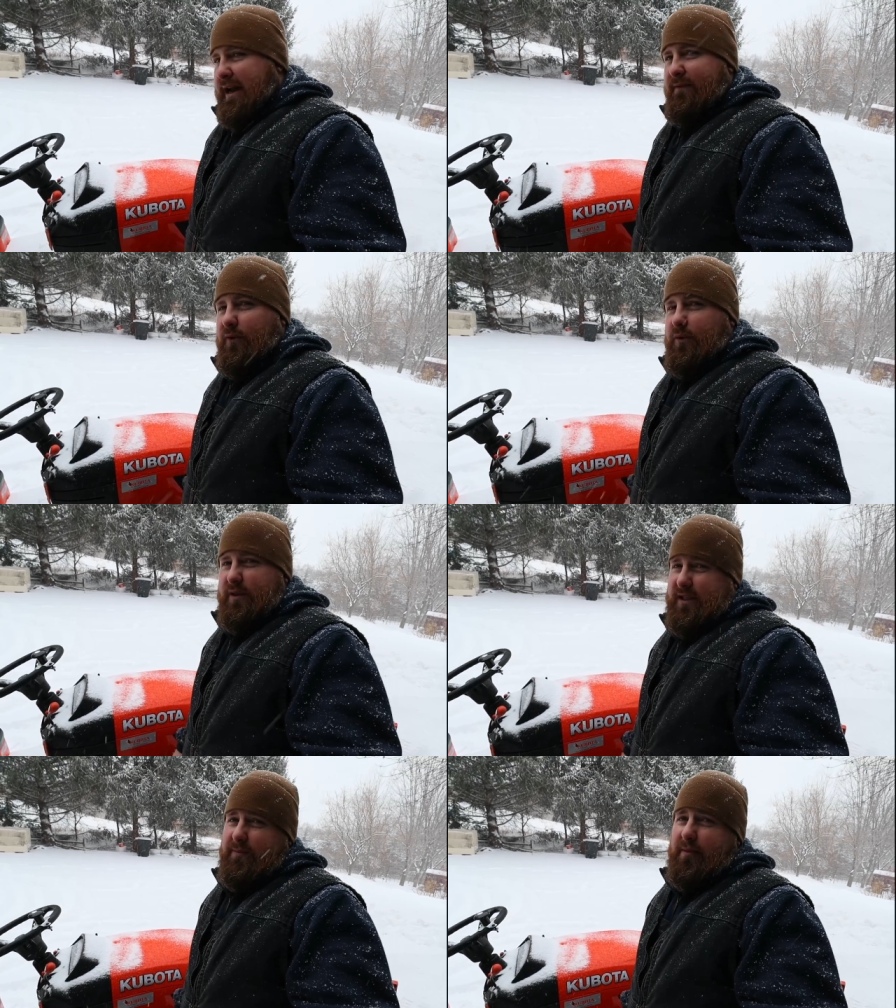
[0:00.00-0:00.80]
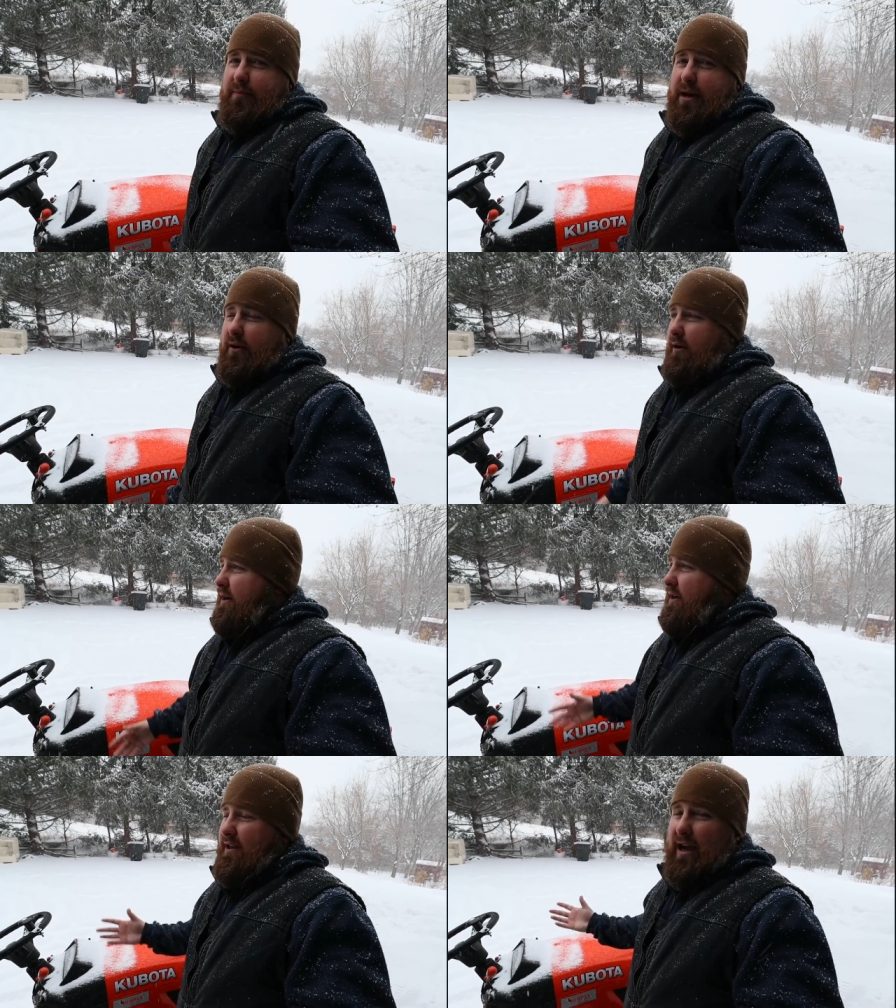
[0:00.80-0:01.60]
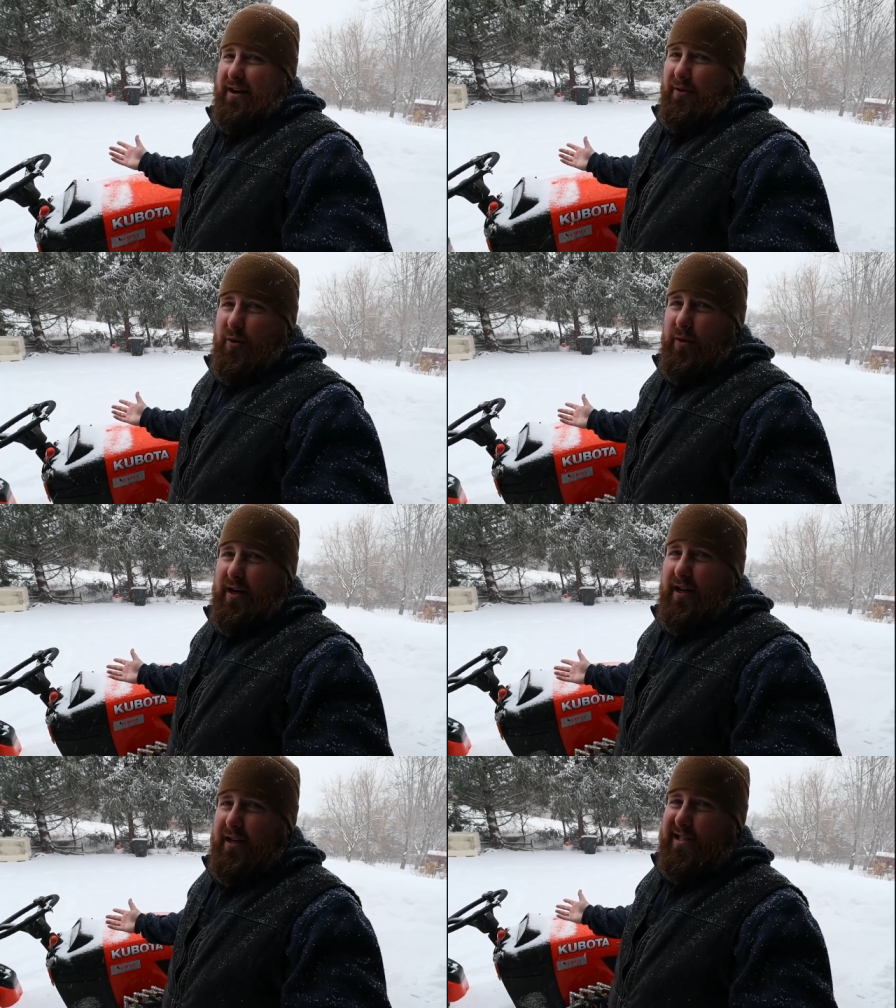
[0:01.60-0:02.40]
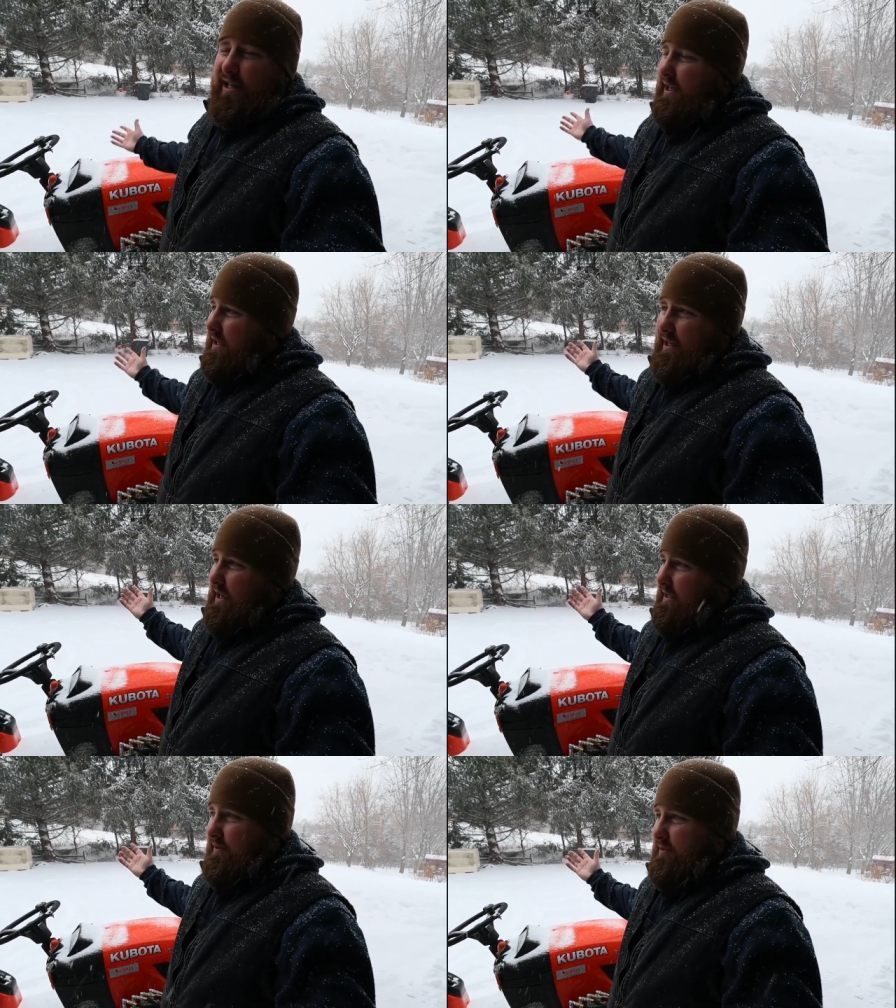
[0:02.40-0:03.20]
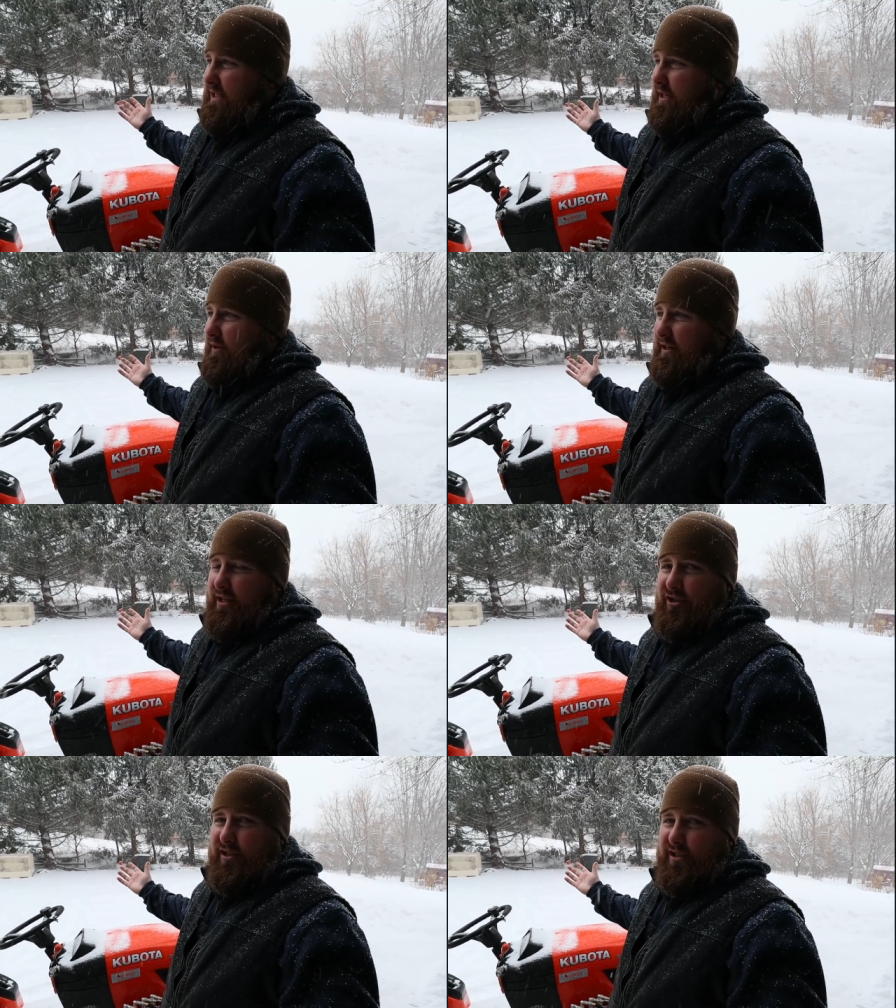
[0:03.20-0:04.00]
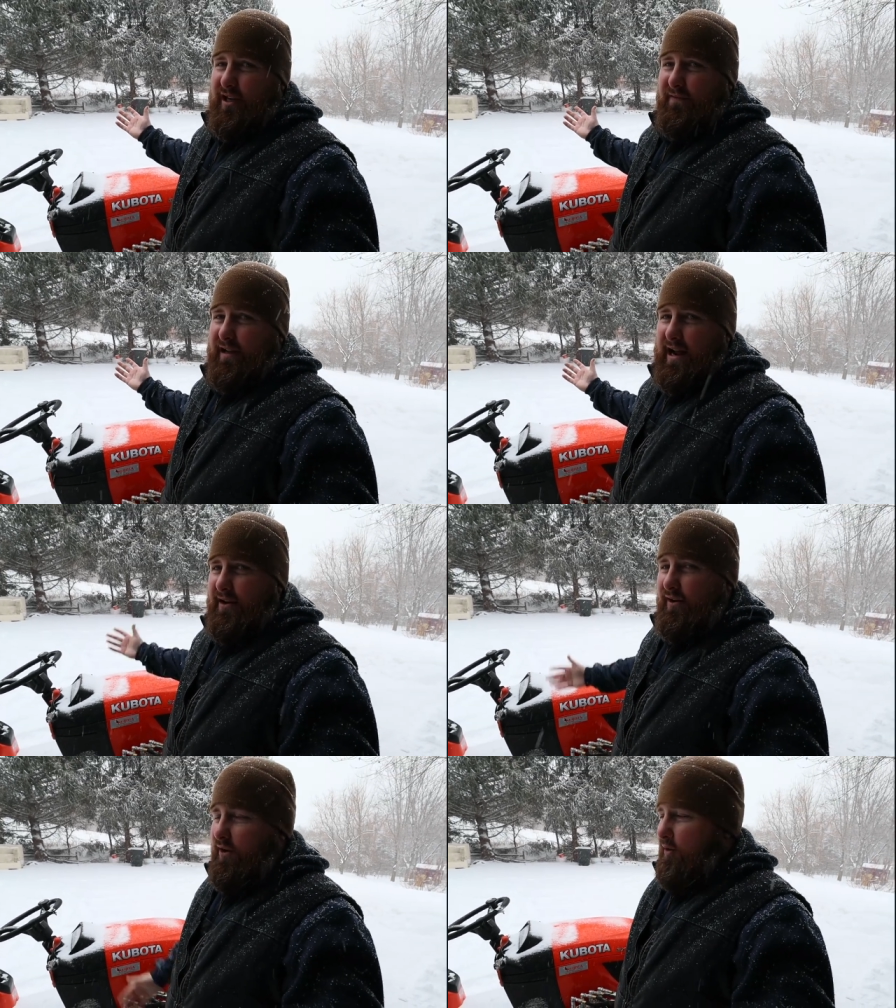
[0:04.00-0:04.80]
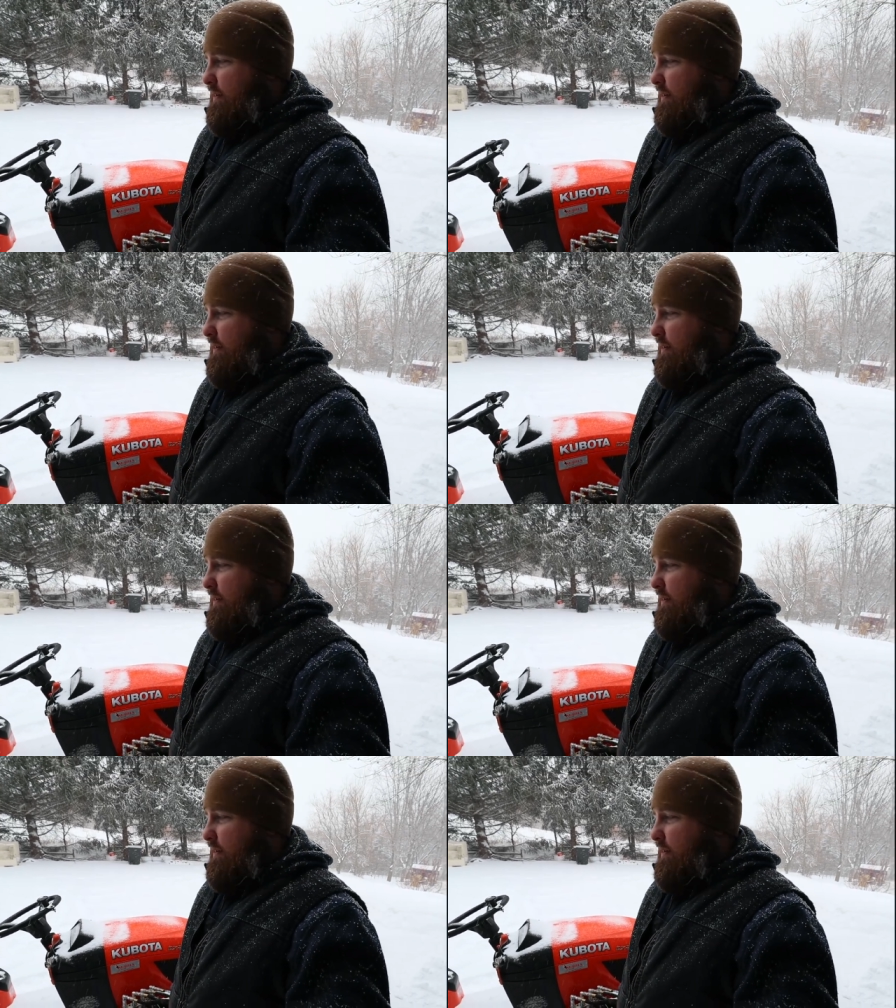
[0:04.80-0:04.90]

manifold with something better. I don't know what it is. That's some secret ninja stuff that I don't know